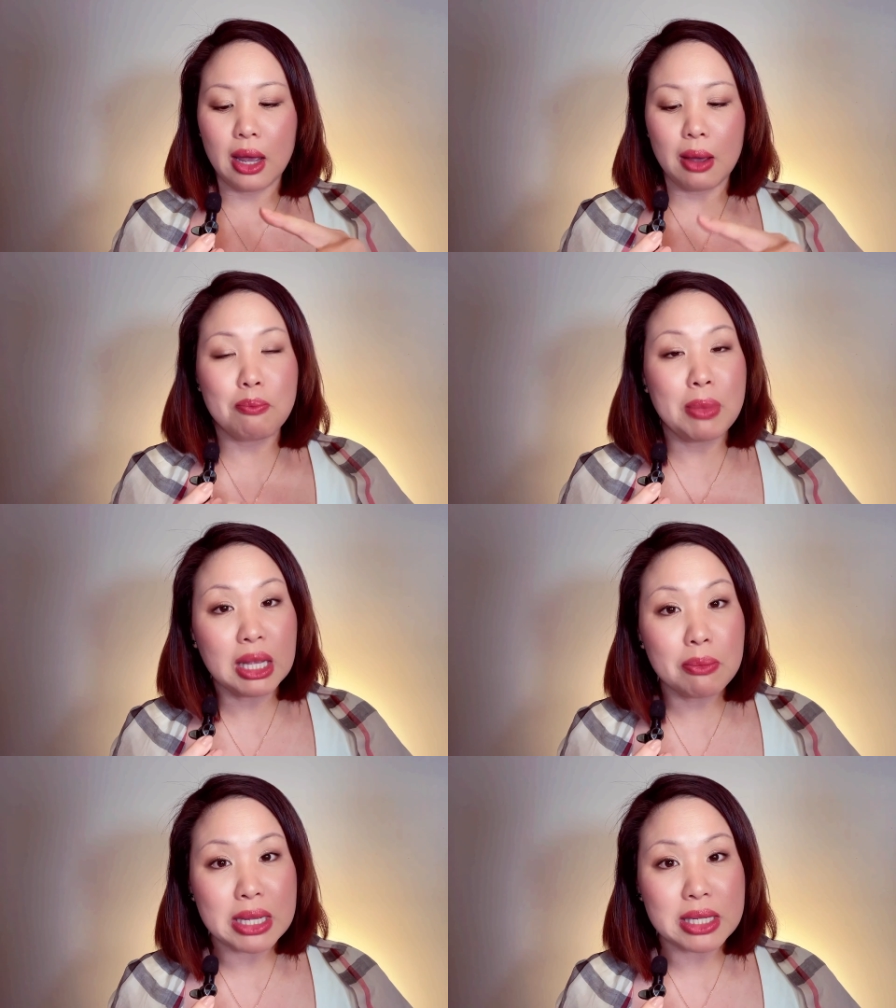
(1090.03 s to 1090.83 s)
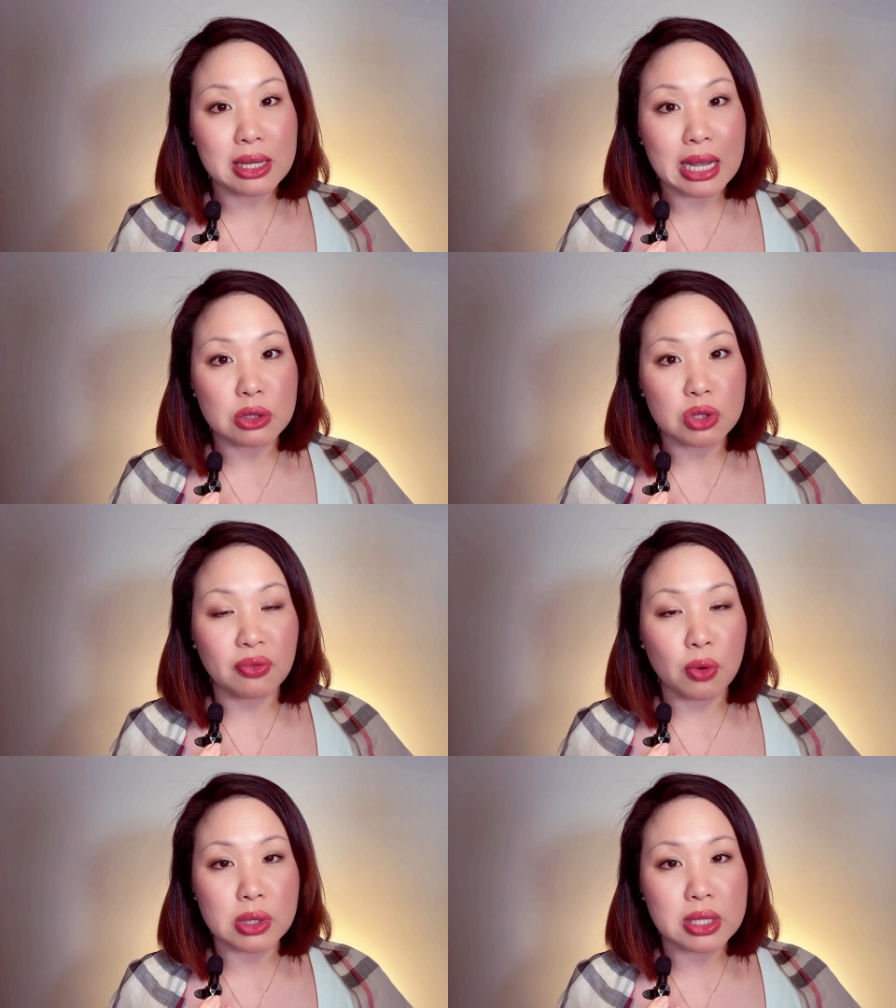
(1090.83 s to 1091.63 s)
minimizing
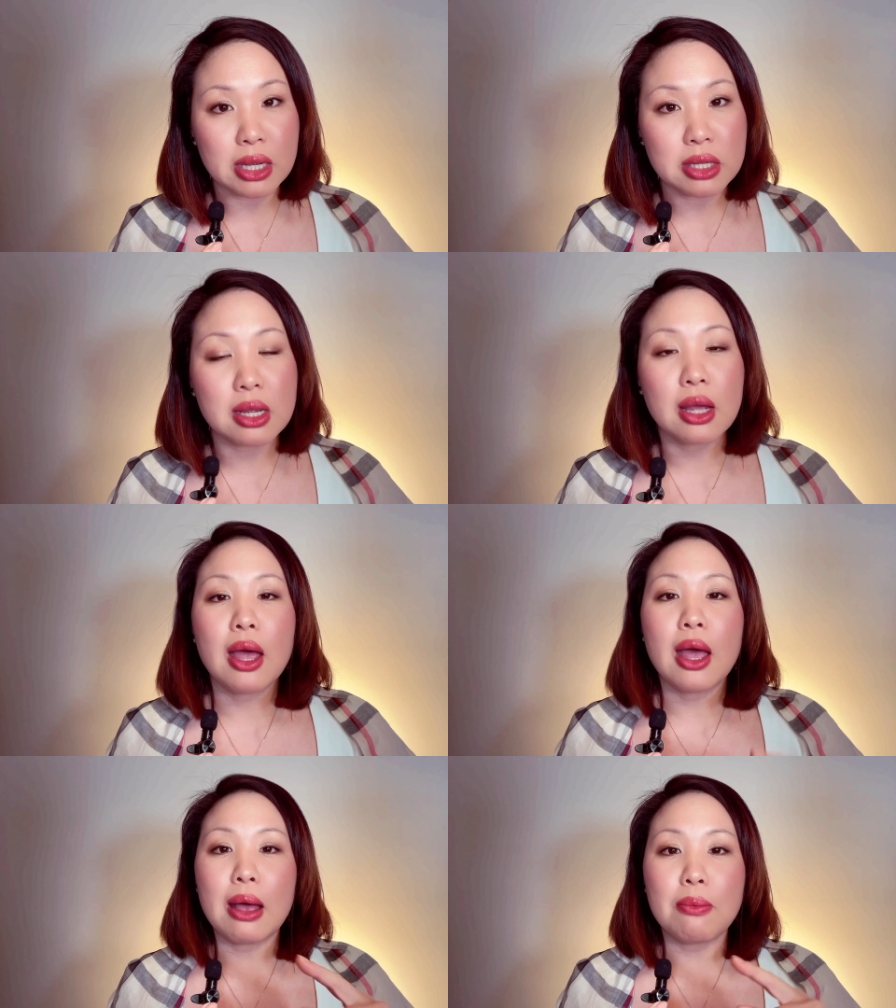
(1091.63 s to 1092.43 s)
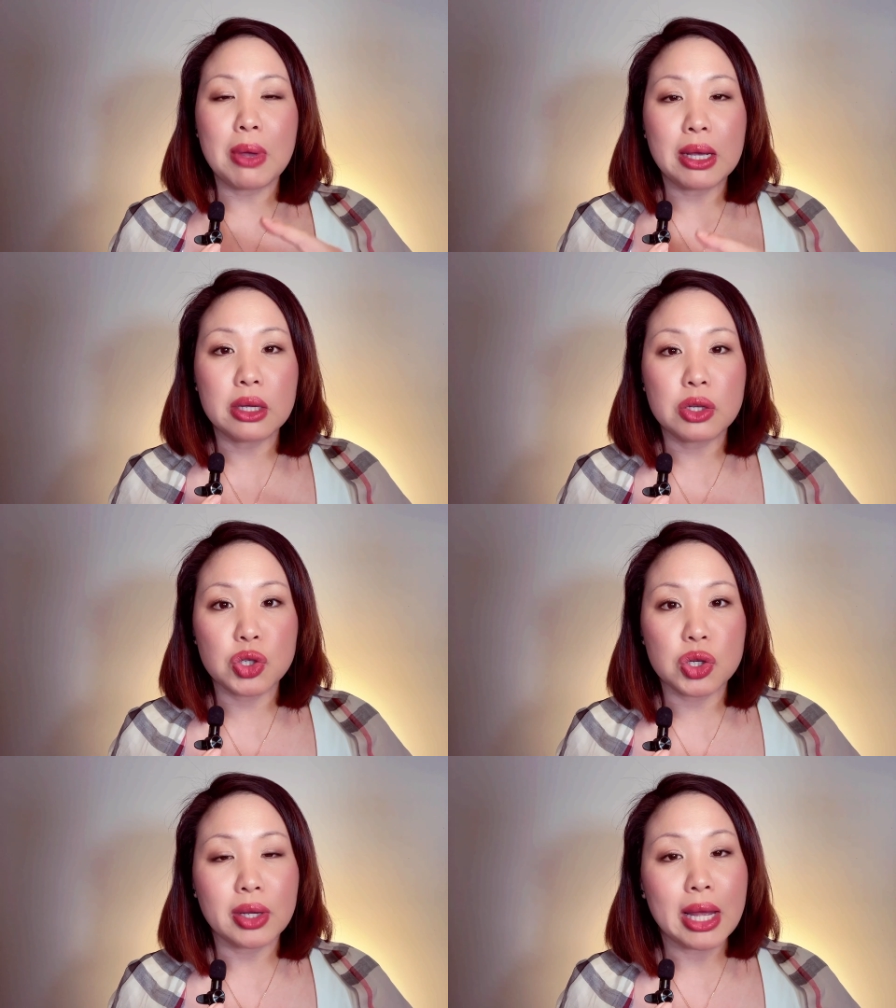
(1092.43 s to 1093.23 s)
counterforces, and making
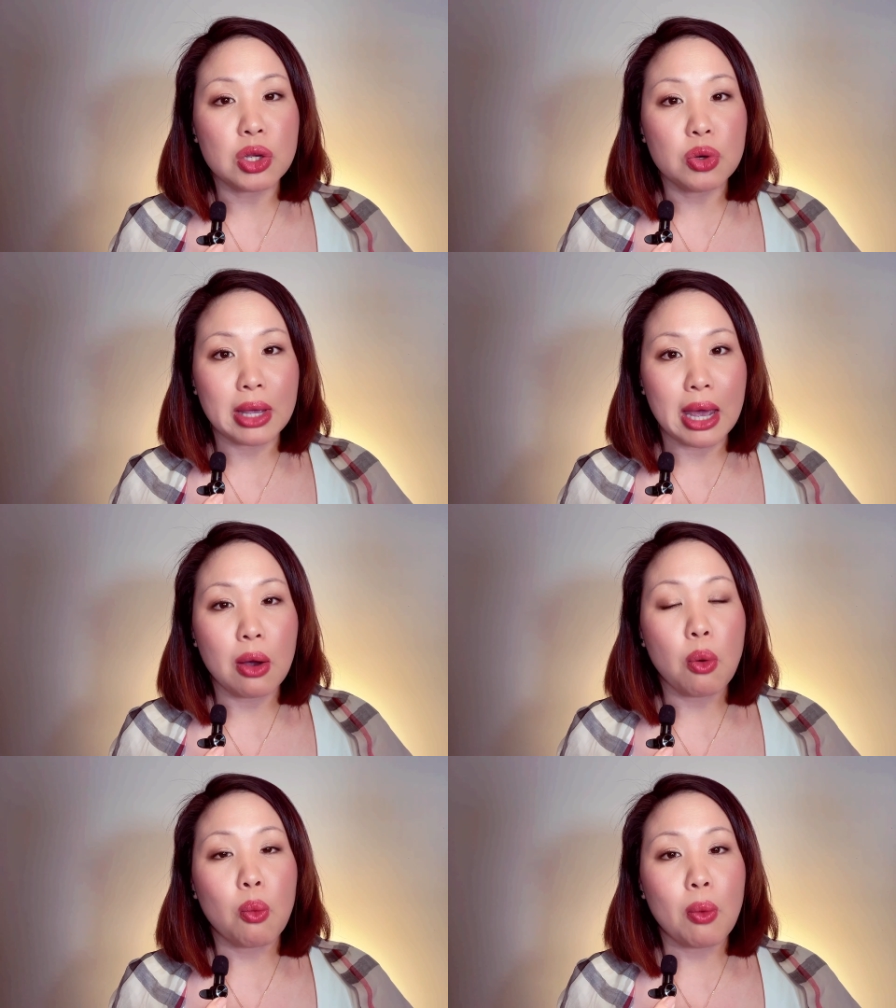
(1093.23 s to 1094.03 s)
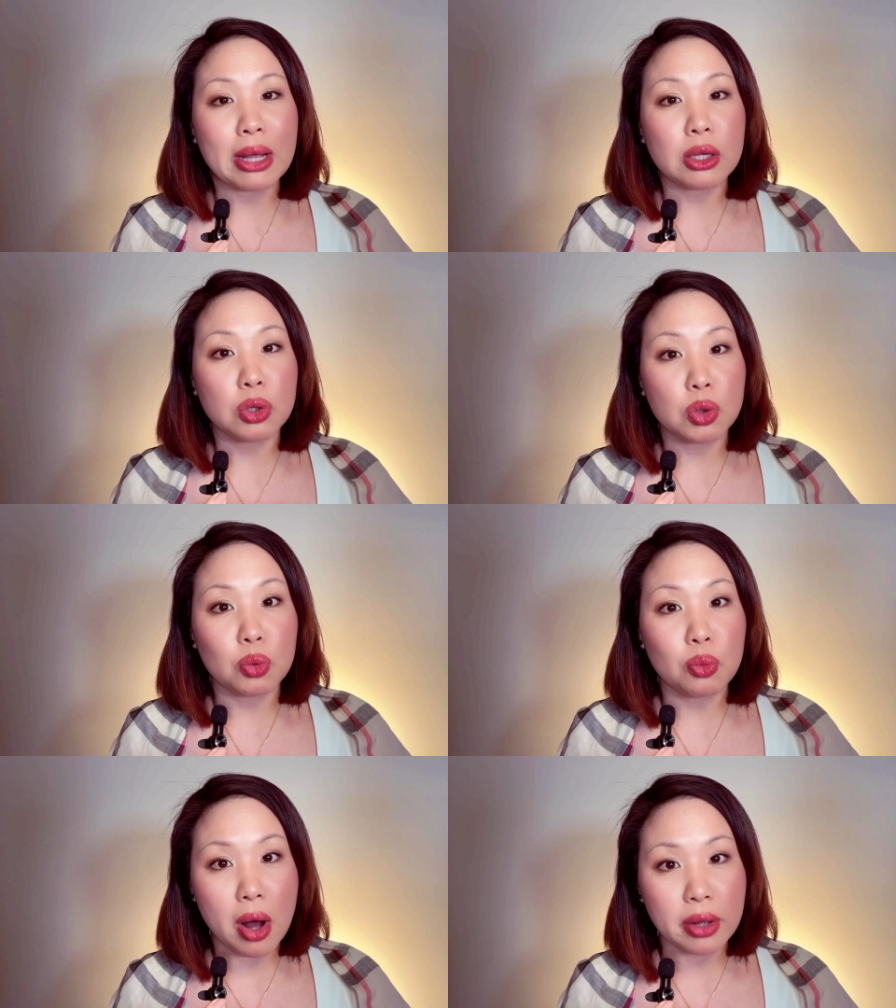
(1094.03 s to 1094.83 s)
sure that you get what you
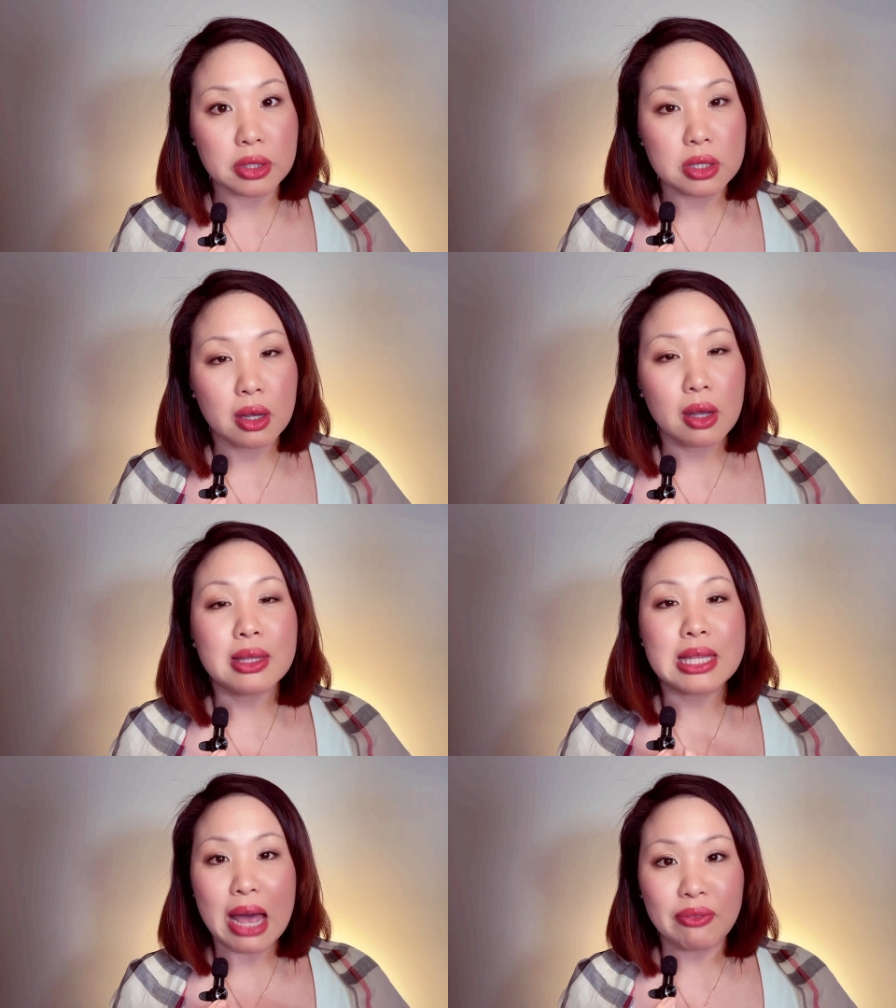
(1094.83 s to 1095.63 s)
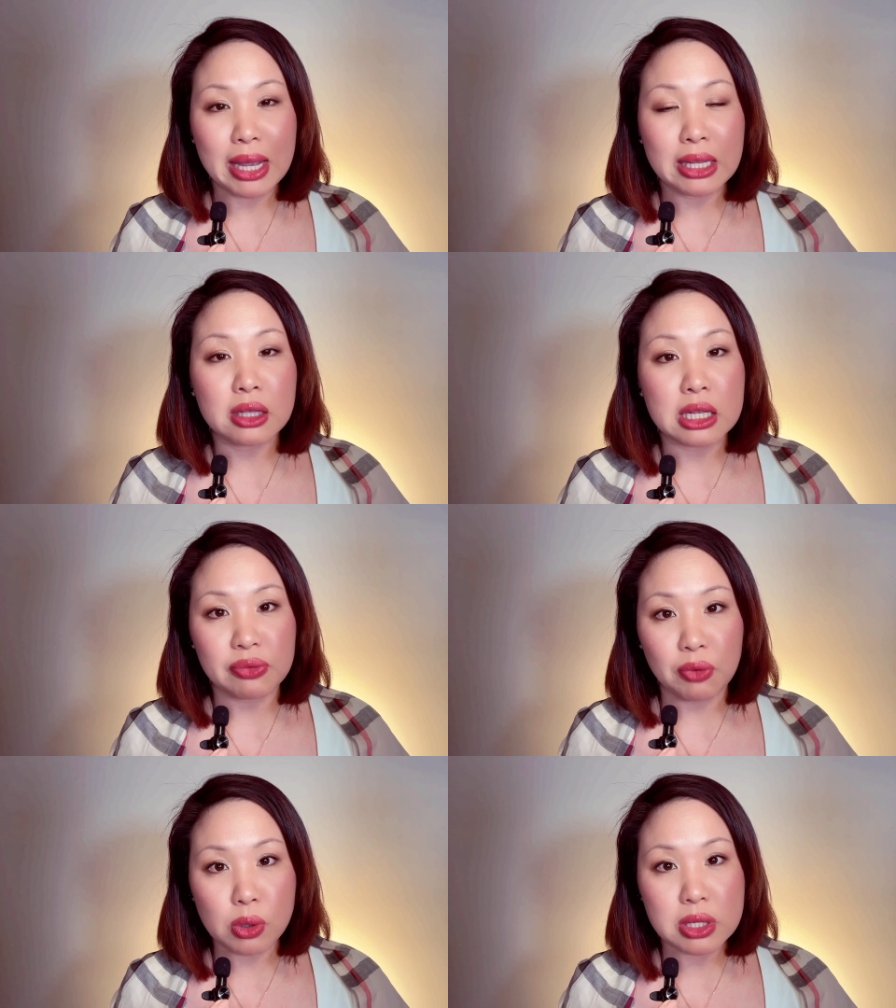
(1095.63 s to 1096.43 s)
want, navigating these
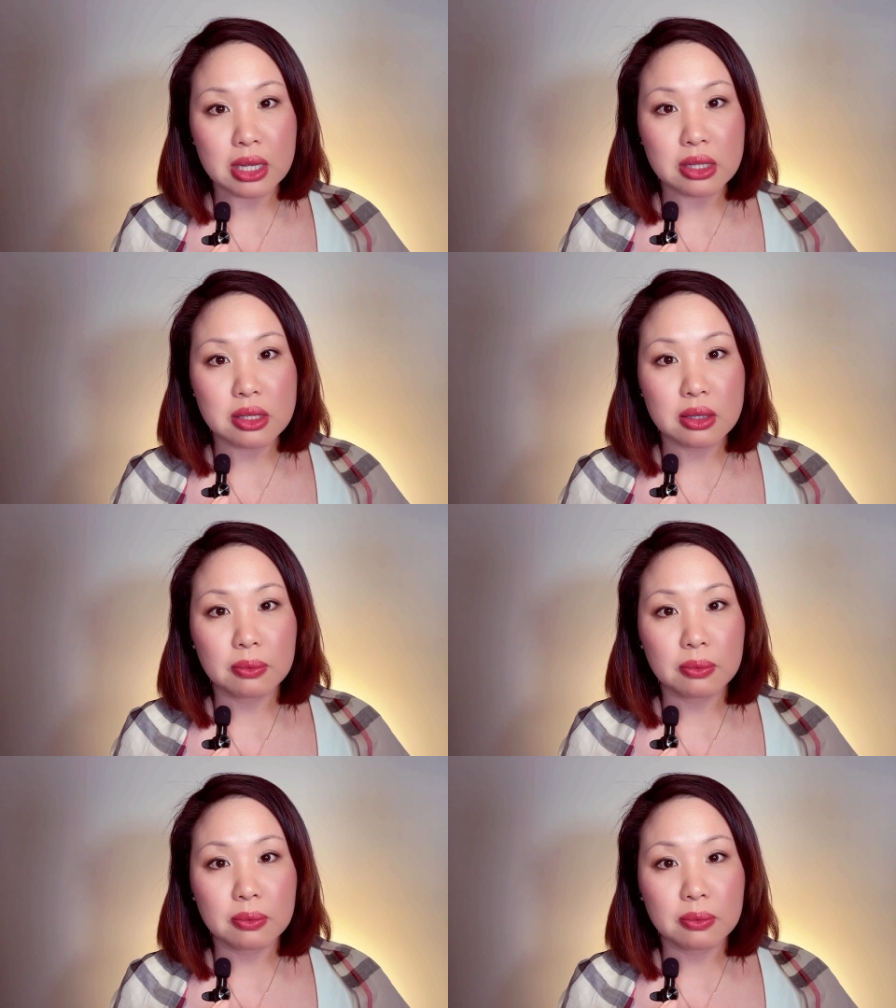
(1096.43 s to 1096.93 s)
forces.